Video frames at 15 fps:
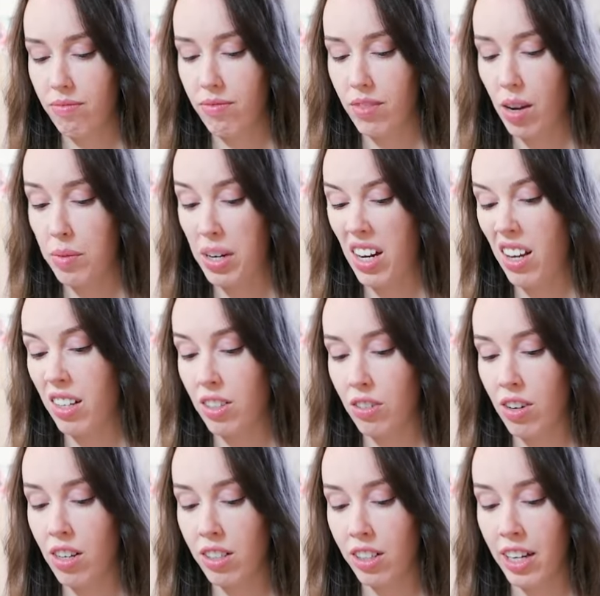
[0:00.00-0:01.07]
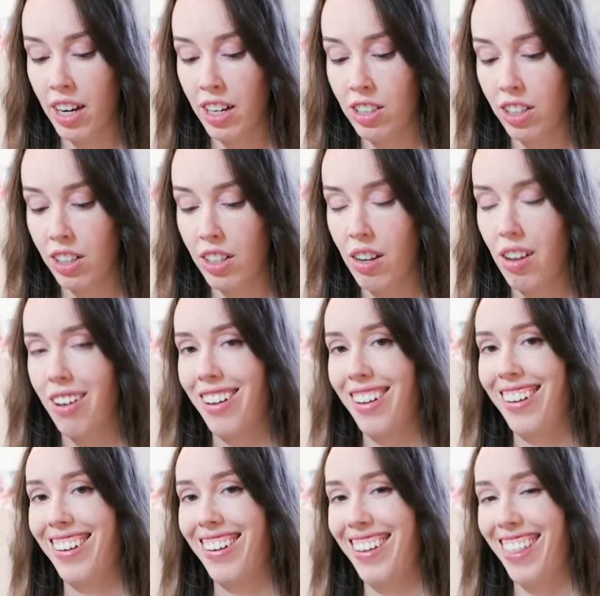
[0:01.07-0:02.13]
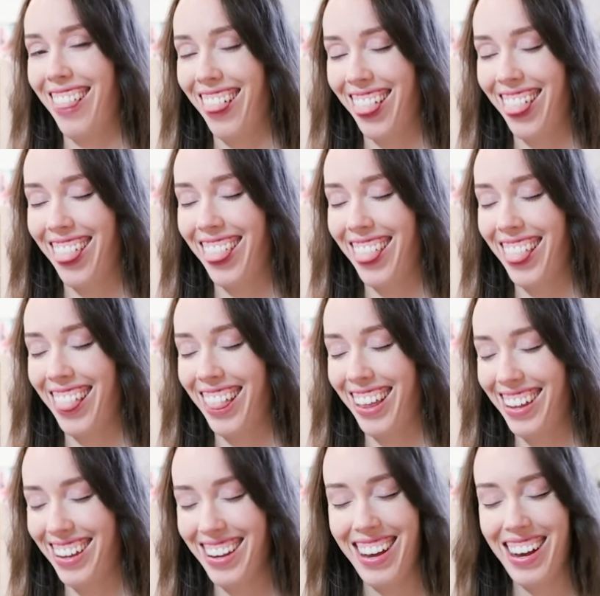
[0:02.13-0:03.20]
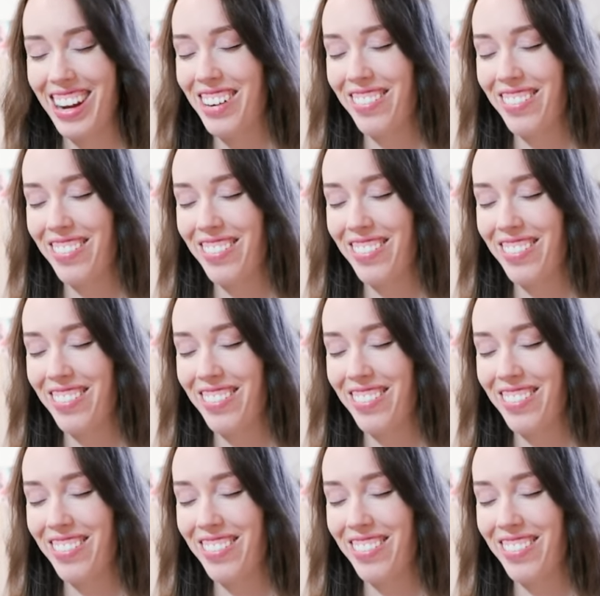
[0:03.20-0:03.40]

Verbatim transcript: I mean, eggs are ugly, actually. Mm-hmm.